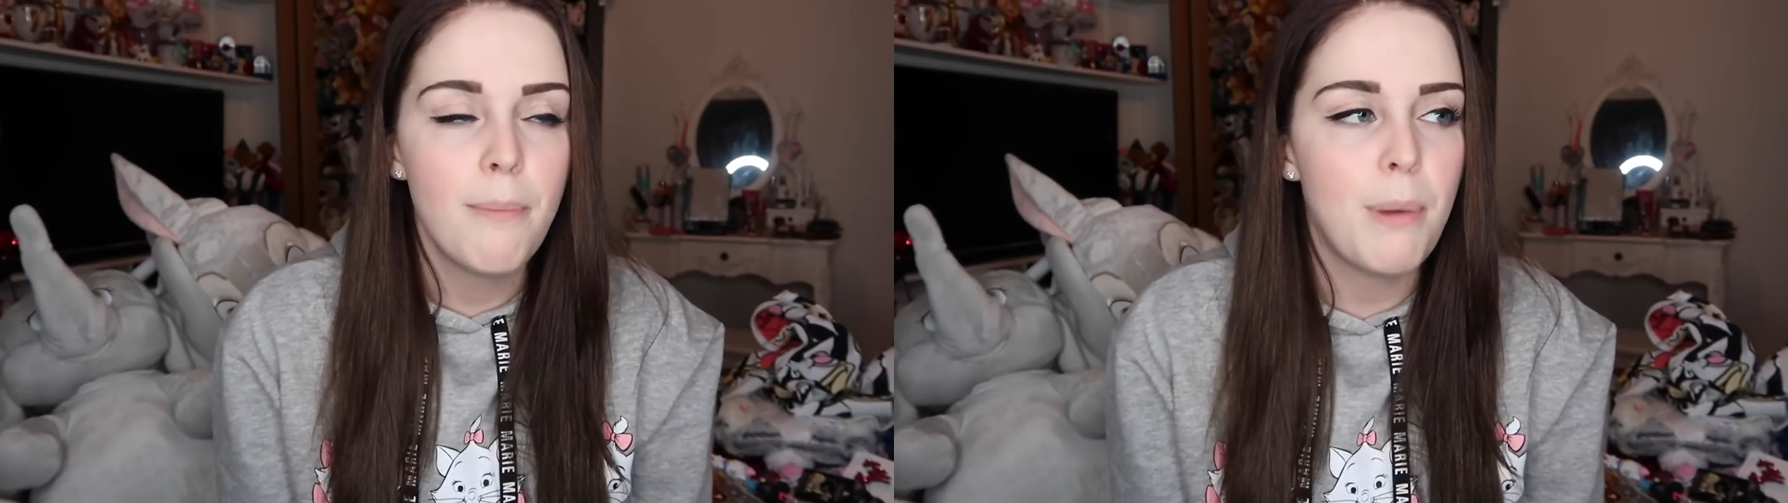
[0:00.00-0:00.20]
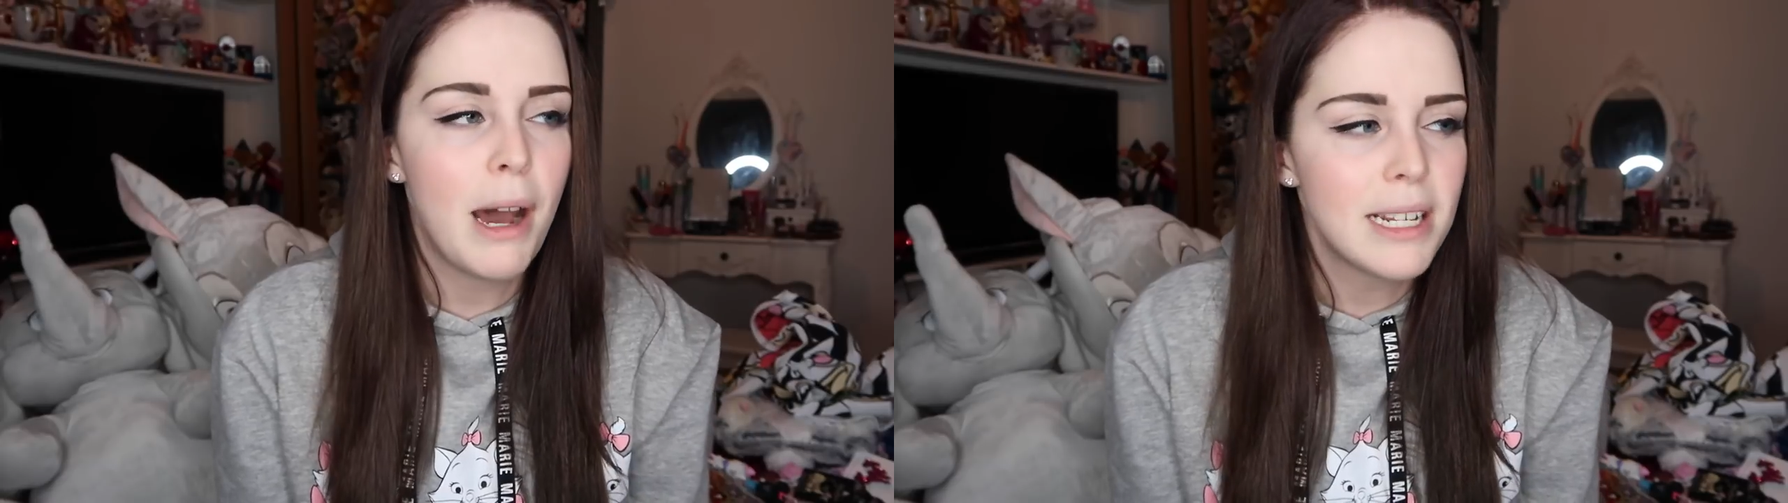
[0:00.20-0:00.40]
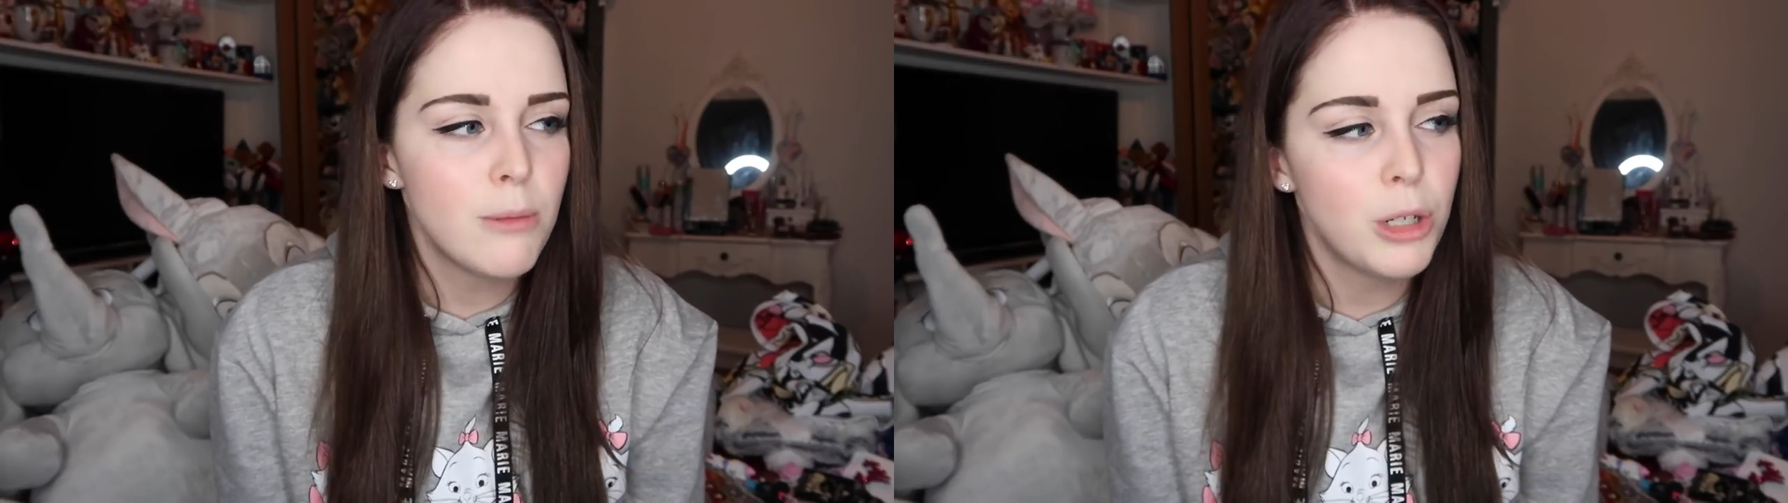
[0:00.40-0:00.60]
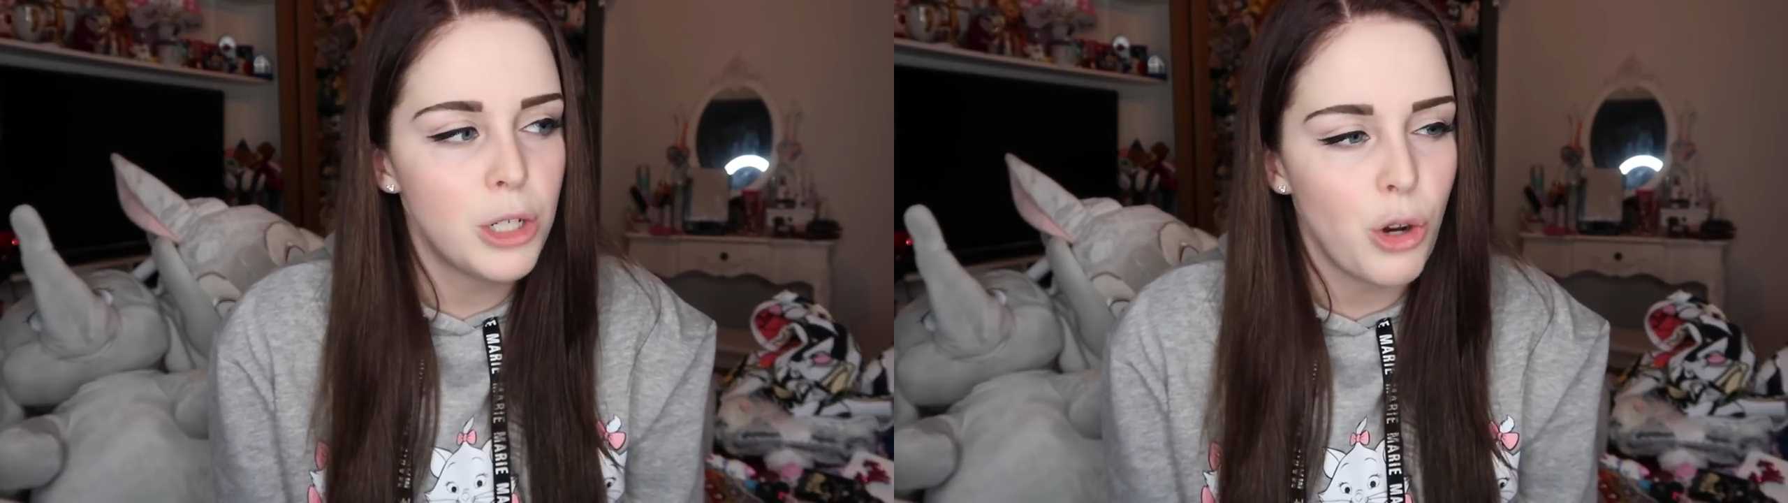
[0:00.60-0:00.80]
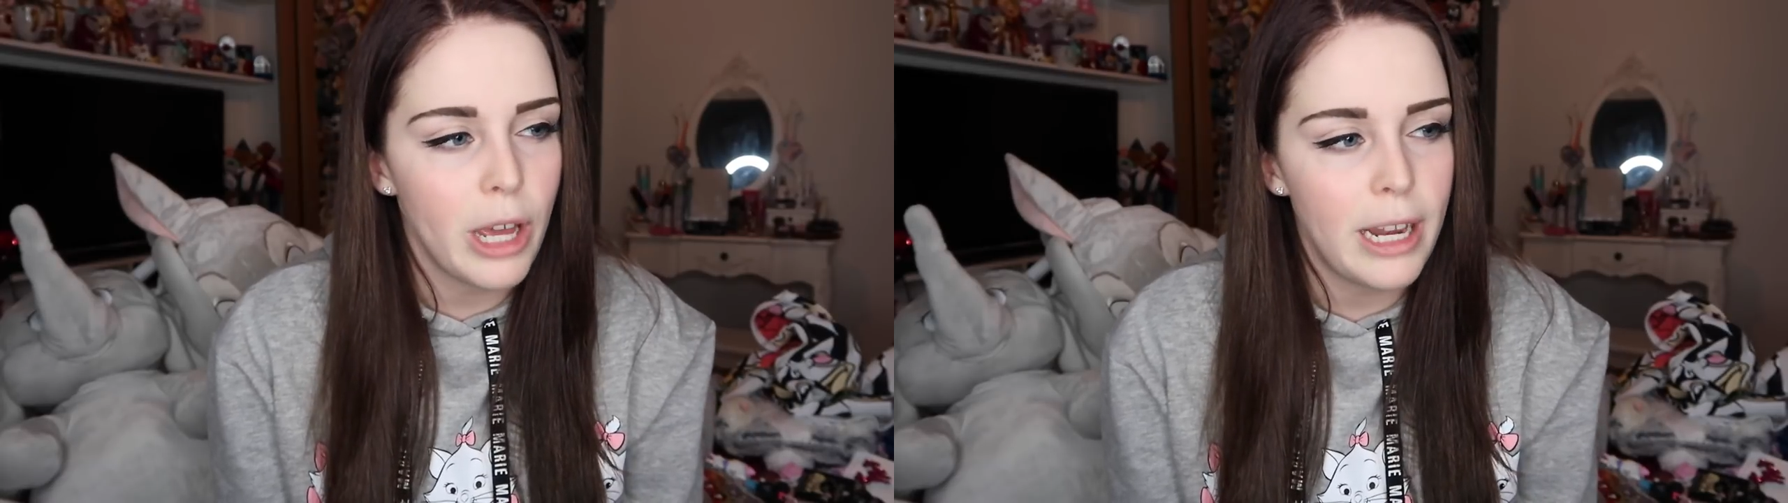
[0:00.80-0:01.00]
But I didn't want
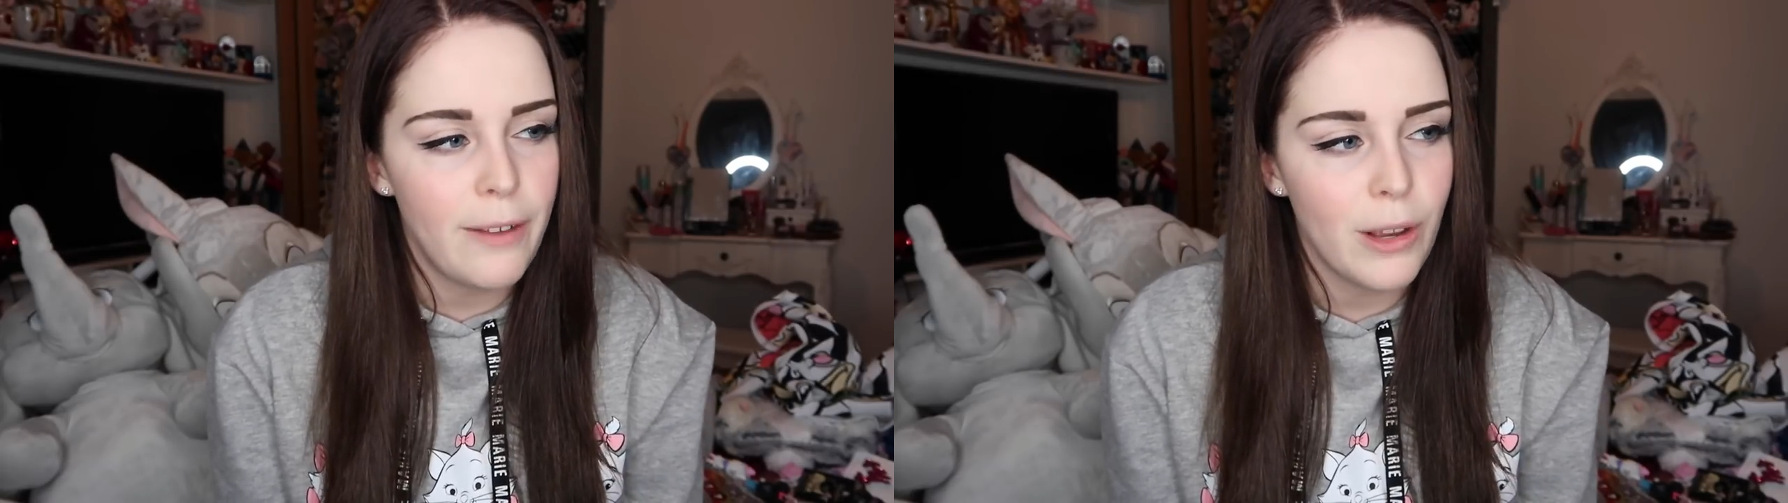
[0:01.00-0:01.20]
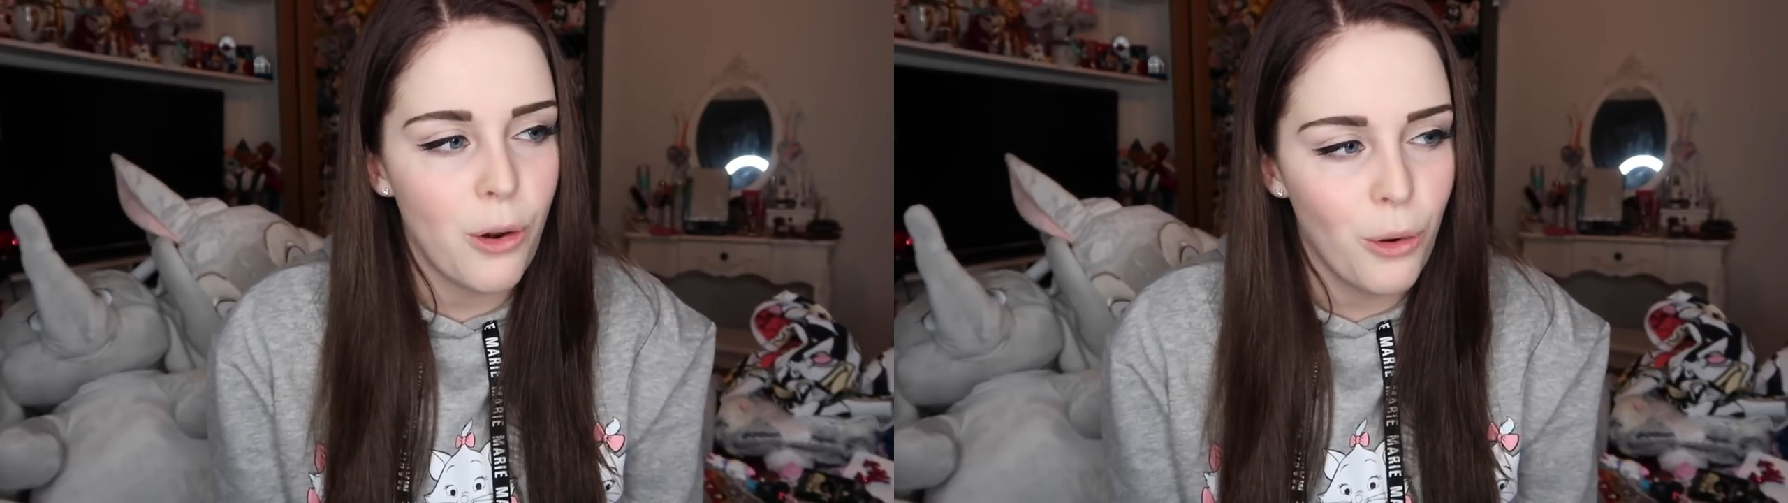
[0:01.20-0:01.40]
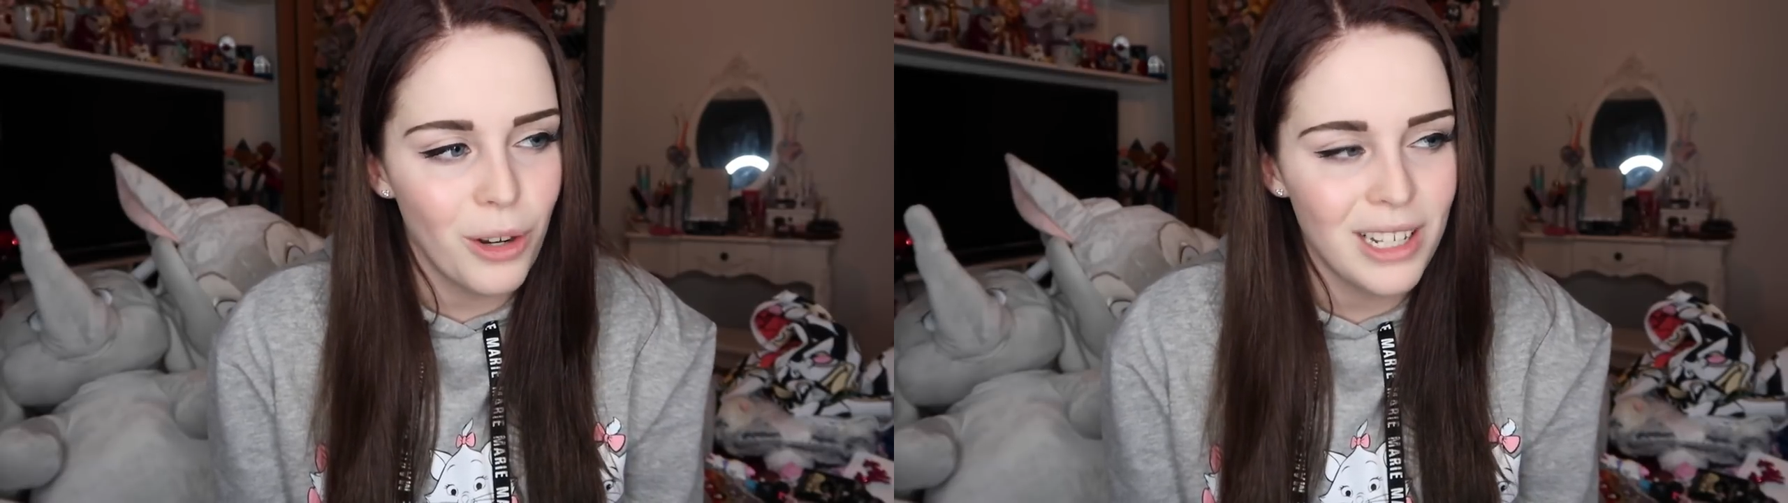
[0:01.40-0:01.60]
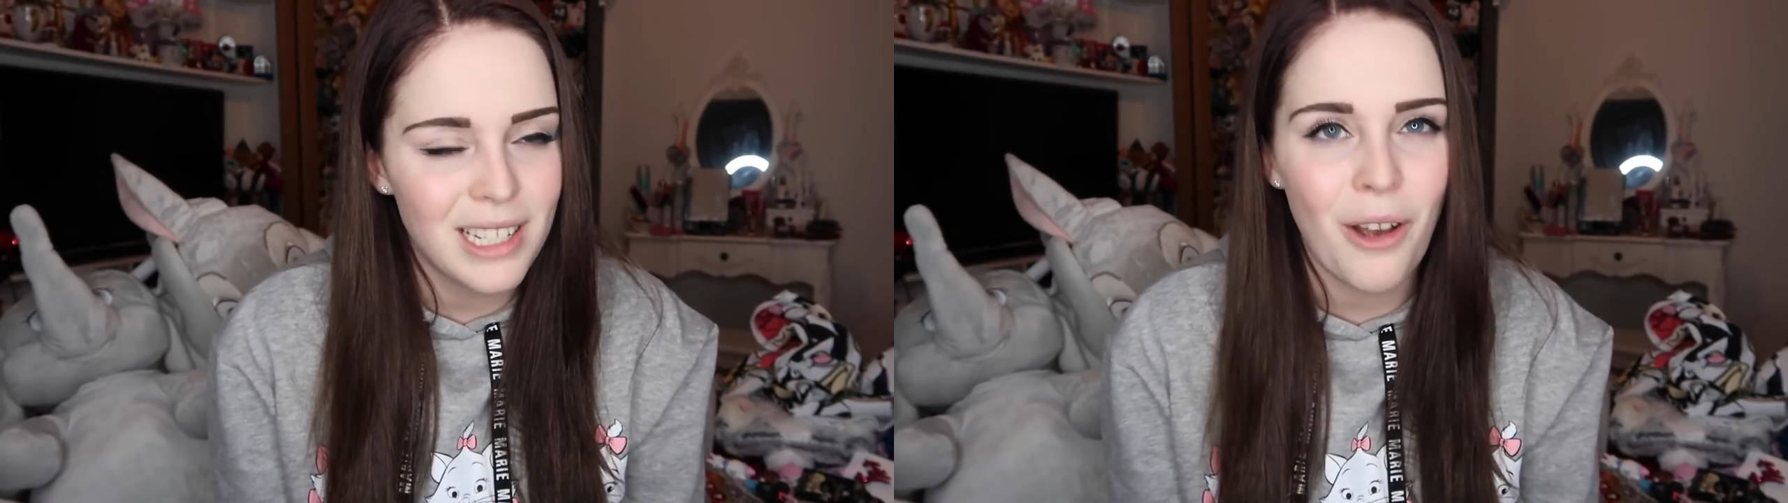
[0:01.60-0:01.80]
to try anything on,